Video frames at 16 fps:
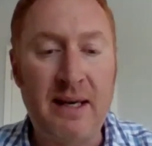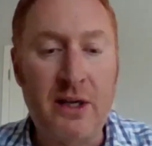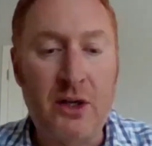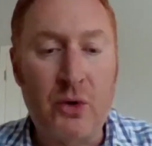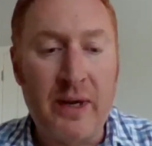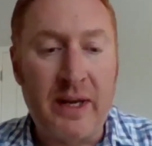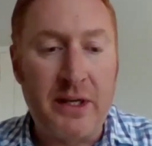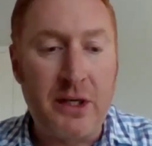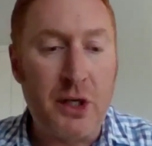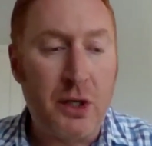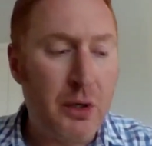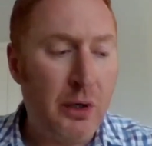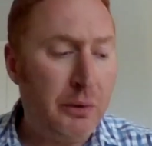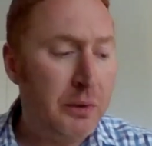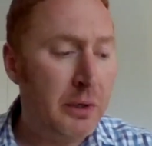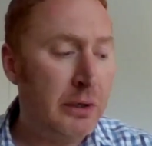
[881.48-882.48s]
agree. And
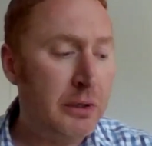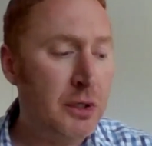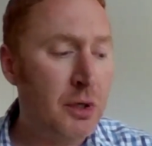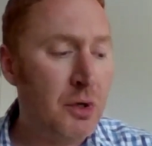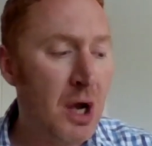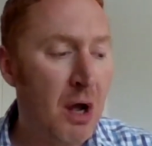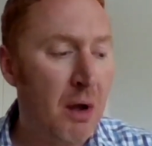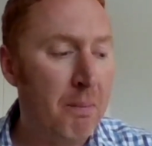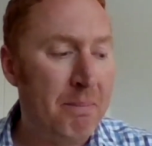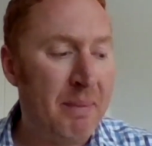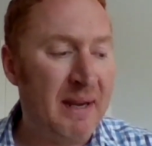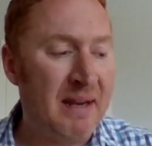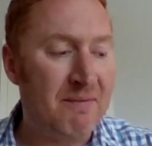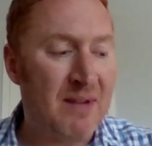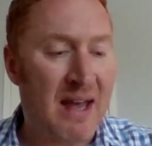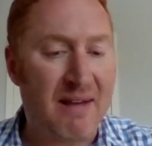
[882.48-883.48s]
you can't
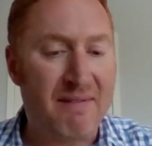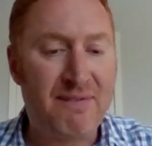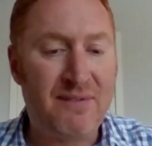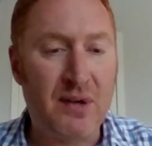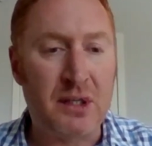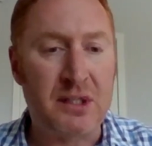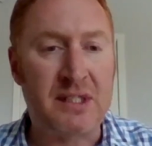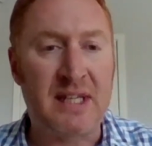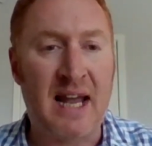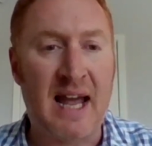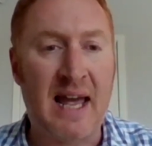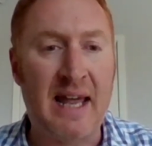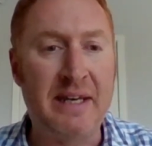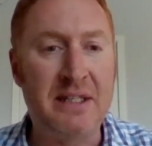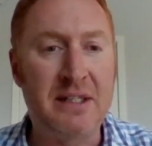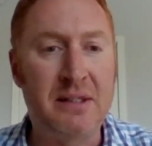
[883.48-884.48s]
beat that
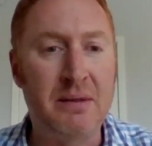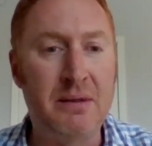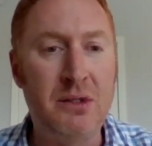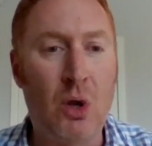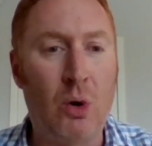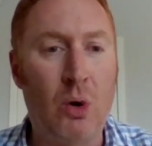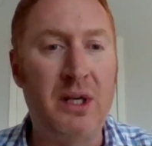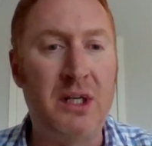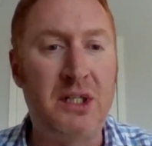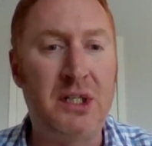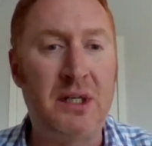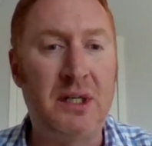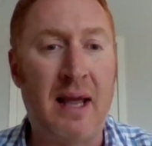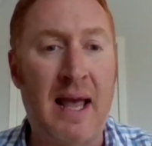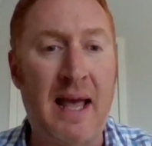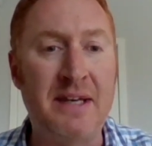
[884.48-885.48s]
first-hand
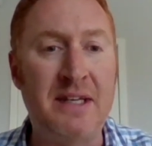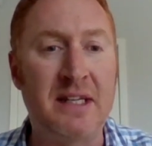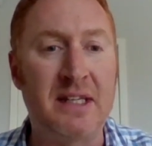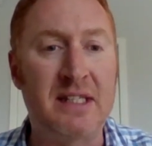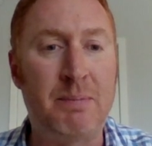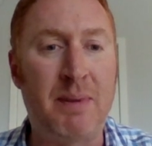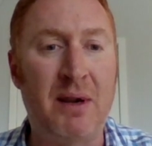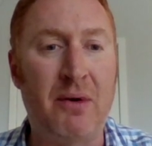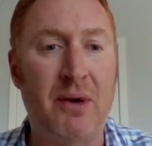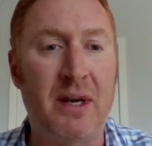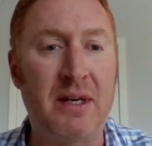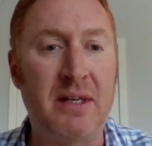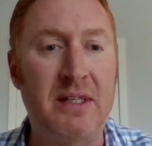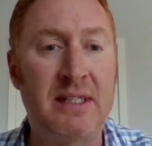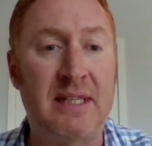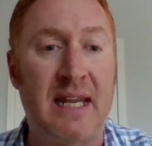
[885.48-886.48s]
knowledge and
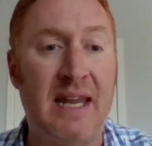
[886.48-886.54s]
experience.